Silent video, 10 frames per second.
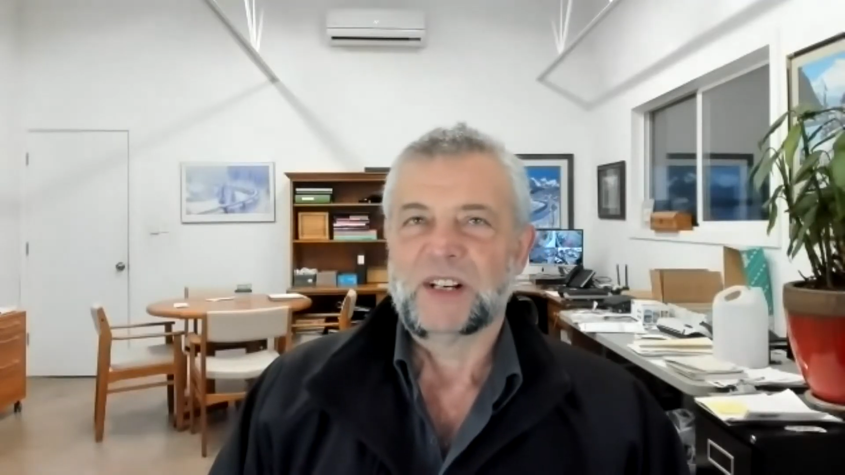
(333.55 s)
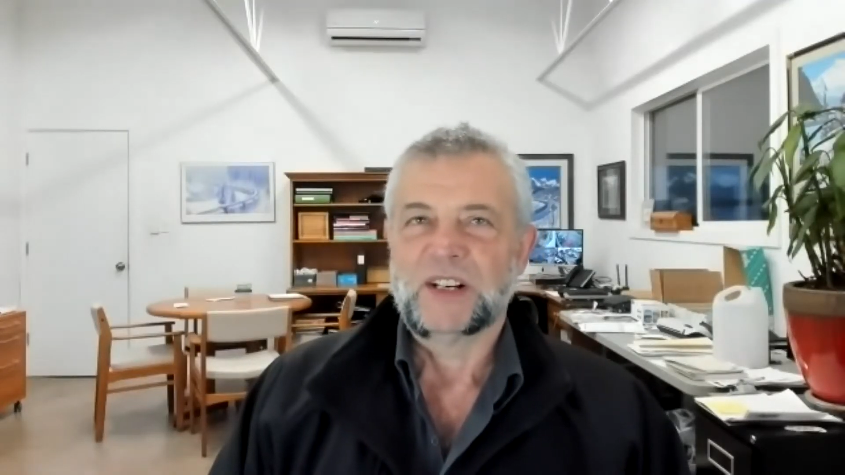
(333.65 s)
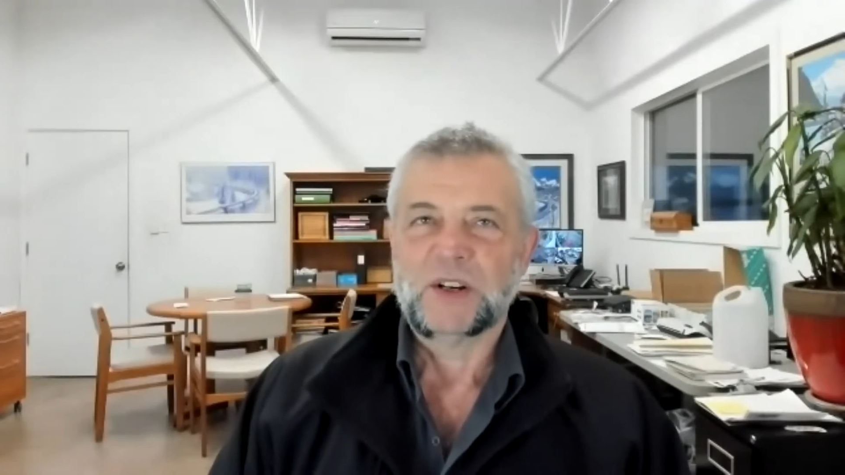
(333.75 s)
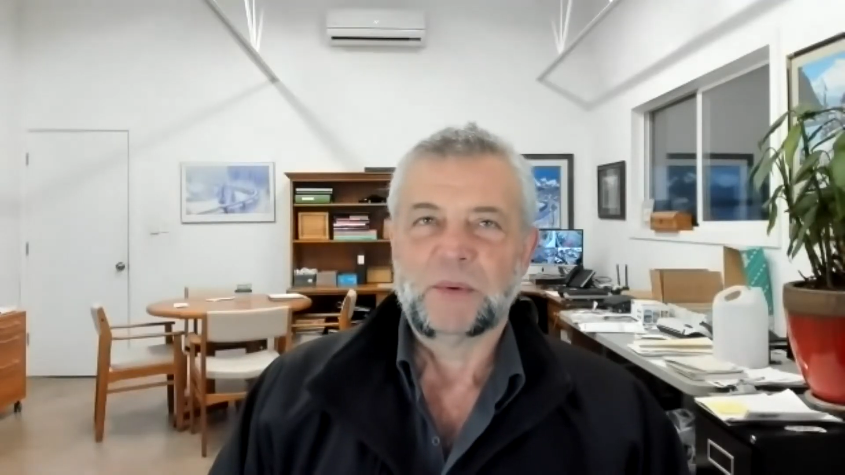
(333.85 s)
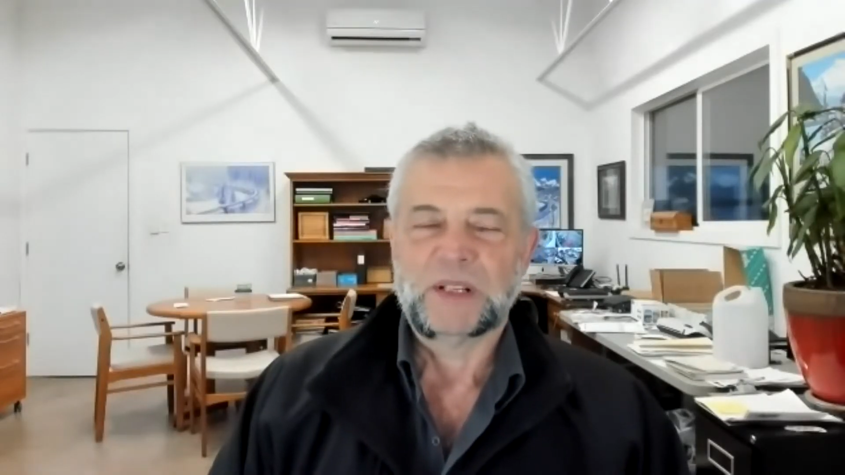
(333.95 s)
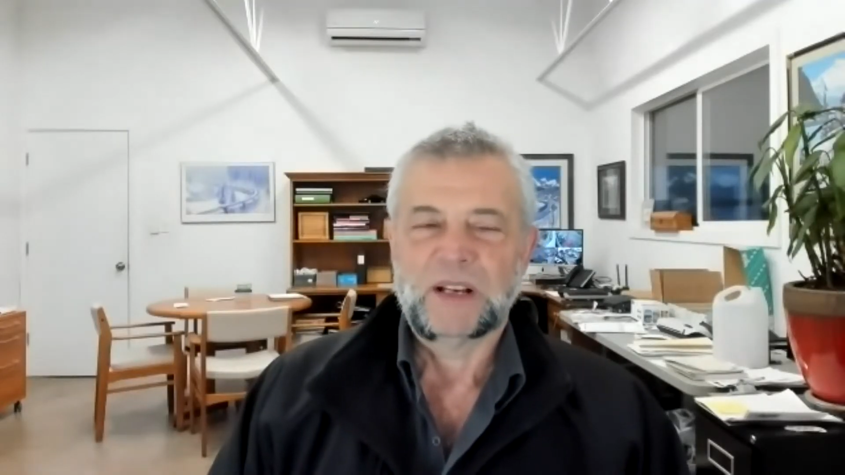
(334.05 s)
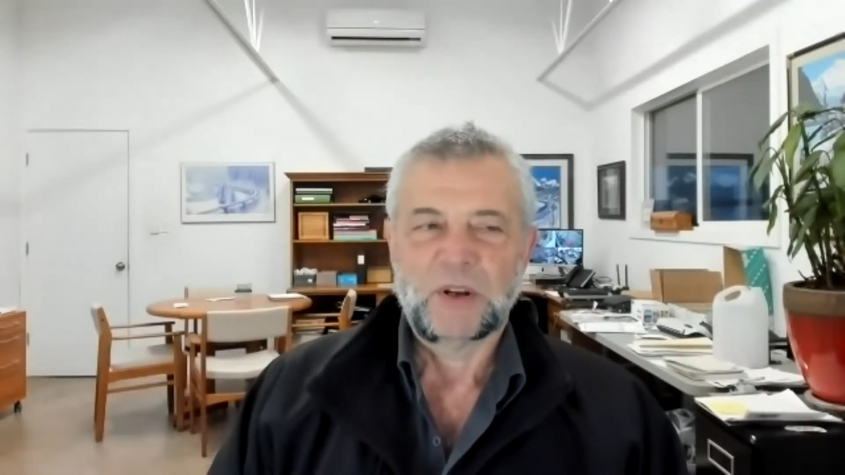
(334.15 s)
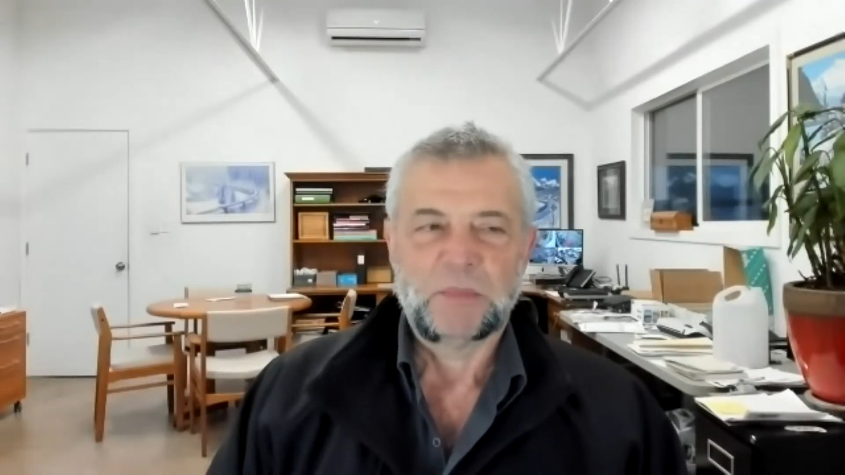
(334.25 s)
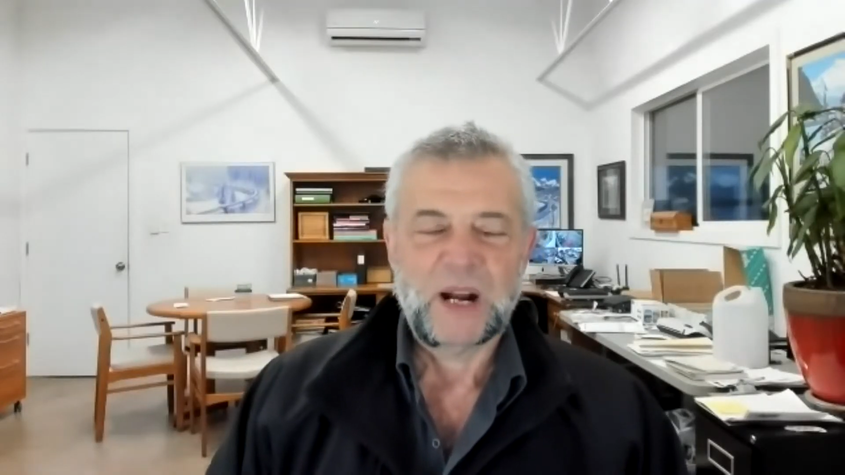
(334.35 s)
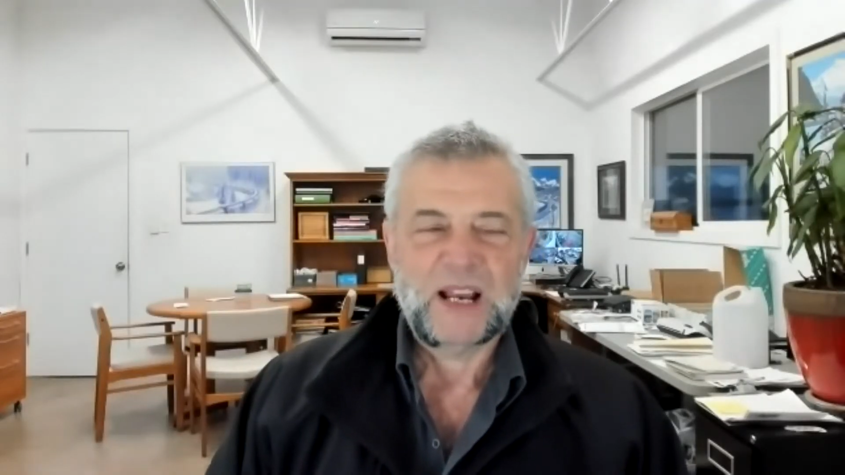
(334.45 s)
to do it with
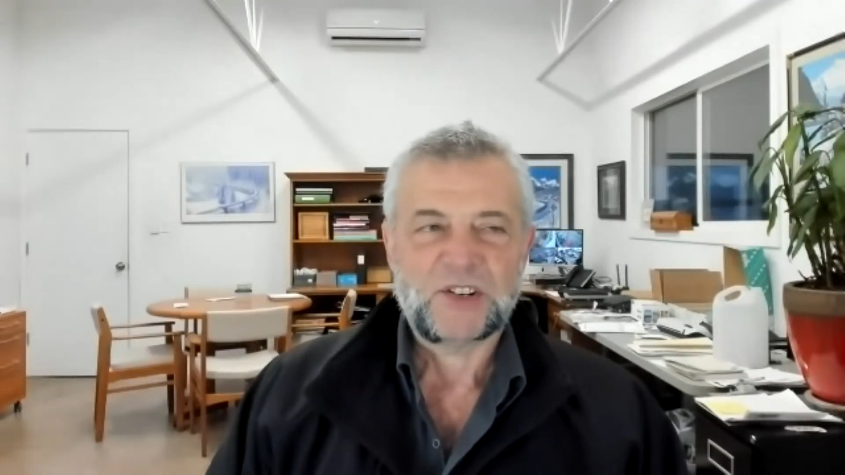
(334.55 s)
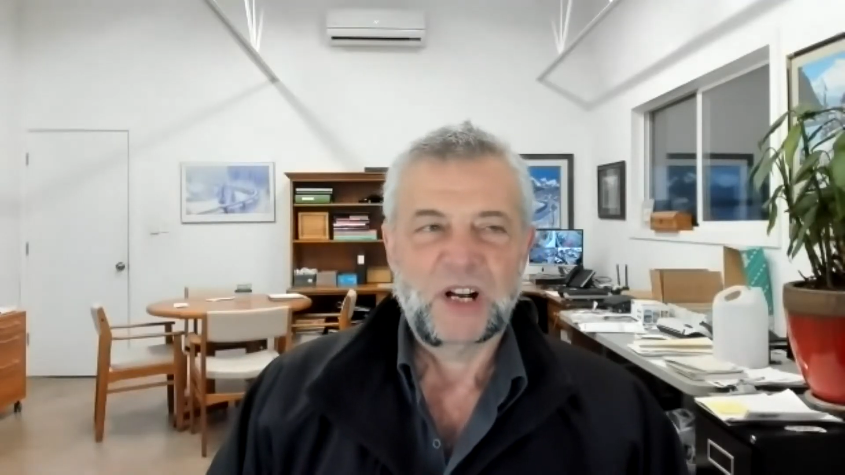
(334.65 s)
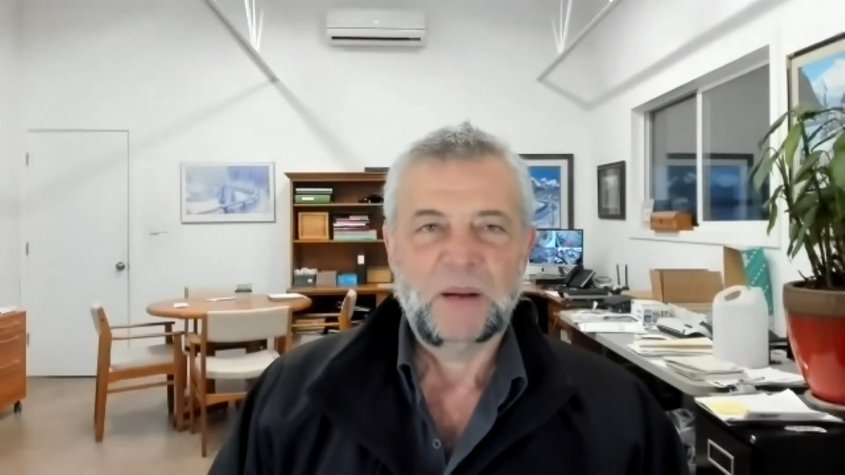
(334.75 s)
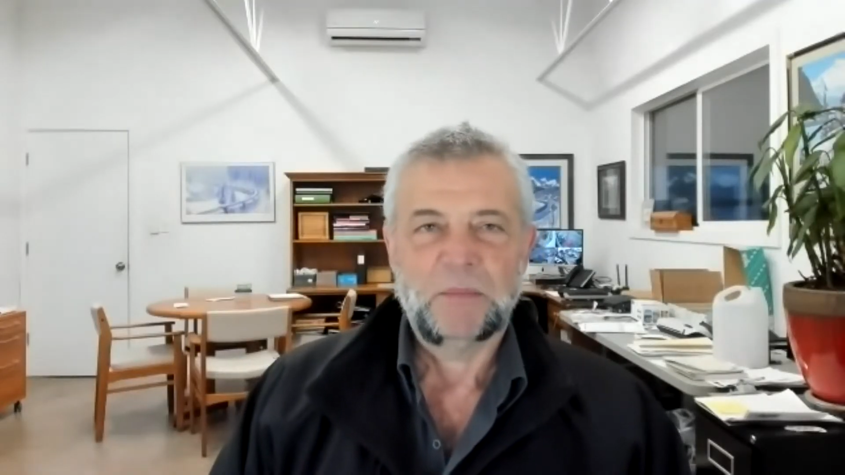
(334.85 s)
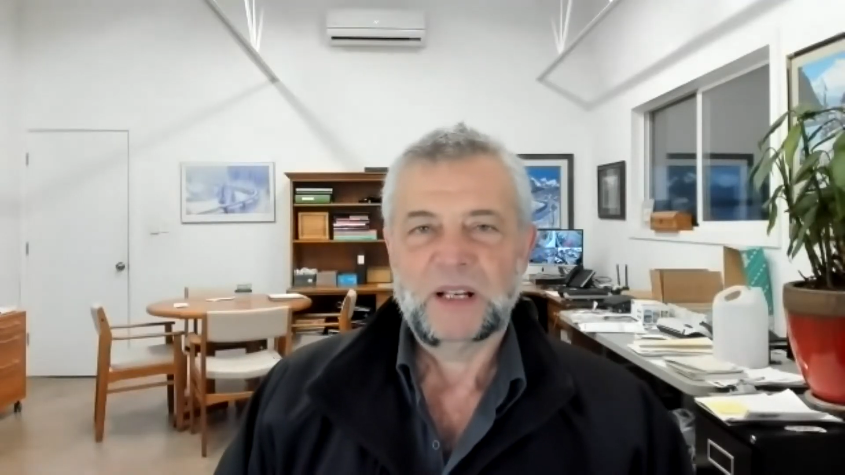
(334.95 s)
every brake job,